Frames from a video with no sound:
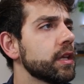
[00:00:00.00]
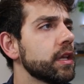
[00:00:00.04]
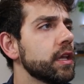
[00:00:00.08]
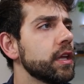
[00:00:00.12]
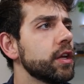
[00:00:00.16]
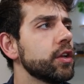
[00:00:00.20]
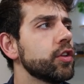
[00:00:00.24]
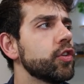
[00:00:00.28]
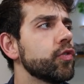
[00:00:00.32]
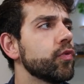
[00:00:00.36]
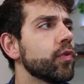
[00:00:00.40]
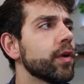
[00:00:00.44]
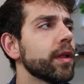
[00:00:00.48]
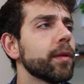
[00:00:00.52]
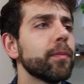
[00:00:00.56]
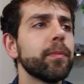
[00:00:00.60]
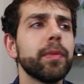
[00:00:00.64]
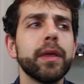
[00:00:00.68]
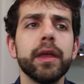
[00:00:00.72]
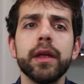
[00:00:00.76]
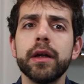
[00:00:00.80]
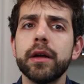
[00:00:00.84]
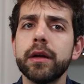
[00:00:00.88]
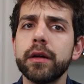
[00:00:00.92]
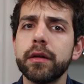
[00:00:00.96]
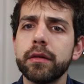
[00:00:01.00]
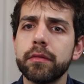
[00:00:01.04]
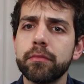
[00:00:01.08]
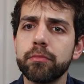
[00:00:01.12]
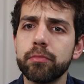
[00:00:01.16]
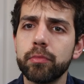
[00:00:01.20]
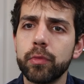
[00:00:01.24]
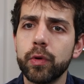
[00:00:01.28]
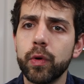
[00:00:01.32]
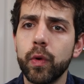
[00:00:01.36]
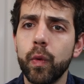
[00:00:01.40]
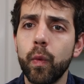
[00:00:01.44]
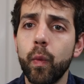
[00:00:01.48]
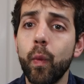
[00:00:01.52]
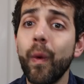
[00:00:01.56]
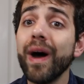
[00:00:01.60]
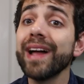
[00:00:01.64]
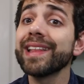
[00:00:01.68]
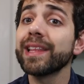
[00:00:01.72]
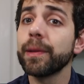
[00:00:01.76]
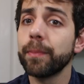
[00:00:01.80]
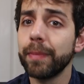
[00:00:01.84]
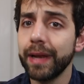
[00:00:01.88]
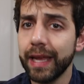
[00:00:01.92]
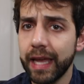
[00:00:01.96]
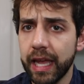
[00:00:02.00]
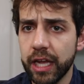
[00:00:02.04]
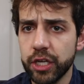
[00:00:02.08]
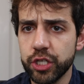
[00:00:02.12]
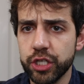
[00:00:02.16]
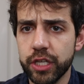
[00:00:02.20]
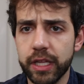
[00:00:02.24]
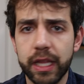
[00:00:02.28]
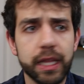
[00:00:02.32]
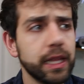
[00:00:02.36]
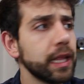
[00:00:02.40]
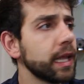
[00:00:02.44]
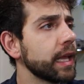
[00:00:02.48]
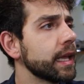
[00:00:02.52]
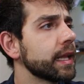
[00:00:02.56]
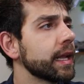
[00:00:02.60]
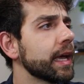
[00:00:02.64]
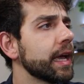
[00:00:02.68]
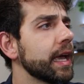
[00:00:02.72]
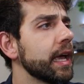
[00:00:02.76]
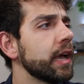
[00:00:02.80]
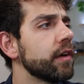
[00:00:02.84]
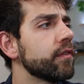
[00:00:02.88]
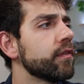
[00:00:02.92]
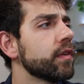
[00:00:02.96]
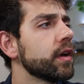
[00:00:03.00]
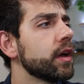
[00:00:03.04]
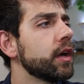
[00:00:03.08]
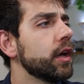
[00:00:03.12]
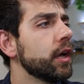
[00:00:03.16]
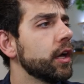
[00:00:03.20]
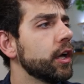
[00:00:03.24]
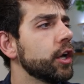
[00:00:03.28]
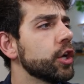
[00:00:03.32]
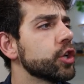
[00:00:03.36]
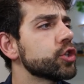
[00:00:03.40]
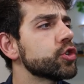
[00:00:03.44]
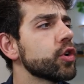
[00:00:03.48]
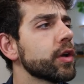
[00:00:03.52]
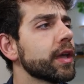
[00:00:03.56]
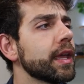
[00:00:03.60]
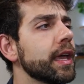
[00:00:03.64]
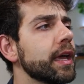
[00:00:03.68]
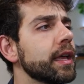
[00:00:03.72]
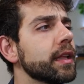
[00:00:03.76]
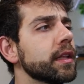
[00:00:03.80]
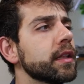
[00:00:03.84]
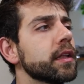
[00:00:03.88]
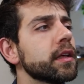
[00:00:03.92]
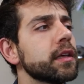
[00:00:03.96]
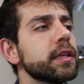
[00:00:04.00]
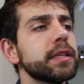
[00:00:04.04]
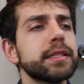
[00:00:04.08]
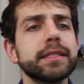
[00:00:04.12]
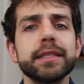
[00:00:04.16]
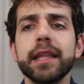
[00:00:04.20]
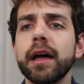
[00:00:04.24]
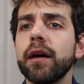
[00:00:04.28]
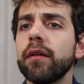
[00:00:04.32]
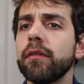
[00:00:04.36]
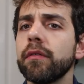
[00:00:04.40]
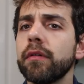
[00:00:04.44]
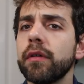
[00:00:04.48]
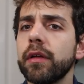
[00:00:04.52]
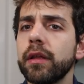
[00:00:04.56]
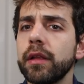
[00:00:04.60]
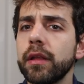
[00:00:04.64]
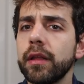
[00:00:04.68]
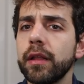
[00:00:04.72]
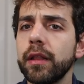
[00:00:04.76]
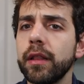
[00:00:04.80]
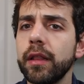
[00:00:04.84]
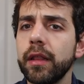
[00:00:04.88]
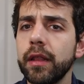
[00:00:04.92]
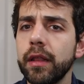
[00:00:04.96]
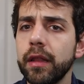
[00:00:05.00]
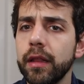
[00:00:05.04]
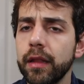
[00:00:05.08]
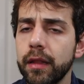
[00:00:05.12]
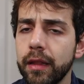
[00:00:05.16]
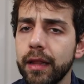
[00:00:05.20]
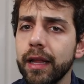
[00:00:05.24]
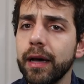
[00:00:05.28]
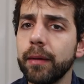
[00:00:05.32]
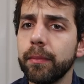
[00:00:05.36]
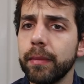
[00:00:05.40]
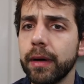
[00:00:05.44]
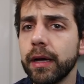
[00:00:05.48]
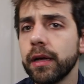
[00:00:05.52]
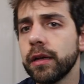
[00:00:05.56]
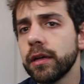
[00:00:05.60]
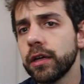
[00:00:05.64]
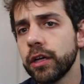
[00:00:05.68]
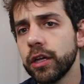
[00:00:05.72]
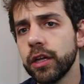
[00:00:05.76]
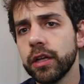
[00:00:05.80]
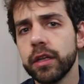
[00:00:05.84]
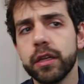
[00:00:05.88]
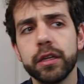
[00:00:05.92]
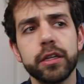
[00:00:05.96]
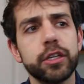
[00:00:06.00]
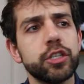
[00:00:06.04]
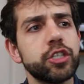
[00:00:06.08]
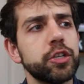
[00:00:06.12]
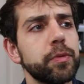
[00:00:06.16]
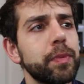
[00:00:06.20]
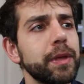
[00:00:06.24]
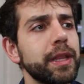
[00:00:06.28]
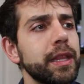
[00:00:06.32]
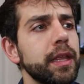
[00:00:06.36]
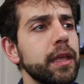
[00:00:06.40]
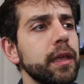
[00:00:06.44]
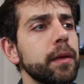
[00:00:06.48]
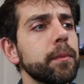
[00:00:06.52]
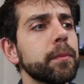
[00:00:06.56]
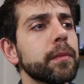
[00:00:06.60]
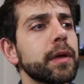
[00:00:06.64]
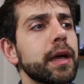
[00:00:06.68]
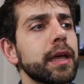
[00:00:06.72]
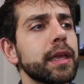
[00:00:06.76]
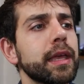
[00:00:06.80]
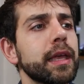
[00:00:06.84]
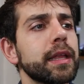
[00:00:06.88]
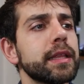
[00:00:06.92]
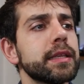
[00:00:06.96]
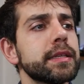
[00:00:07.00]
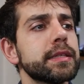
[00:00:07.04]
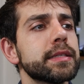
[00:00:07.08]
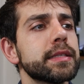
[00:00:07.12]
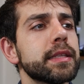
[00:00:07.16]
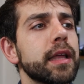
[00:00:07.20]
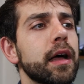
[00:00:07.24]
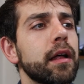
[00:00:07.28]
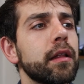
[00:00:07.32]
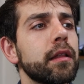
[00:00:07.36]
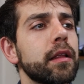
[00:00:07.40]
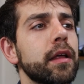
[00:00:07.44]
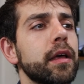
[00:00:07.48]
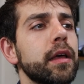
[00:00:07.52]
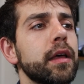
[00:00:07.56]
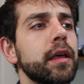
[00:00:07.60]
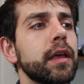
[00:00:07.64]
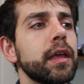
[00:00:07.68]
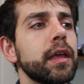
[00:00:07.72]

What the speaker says: here it will appear what application that I can have. So I can install Llama GPT, I can install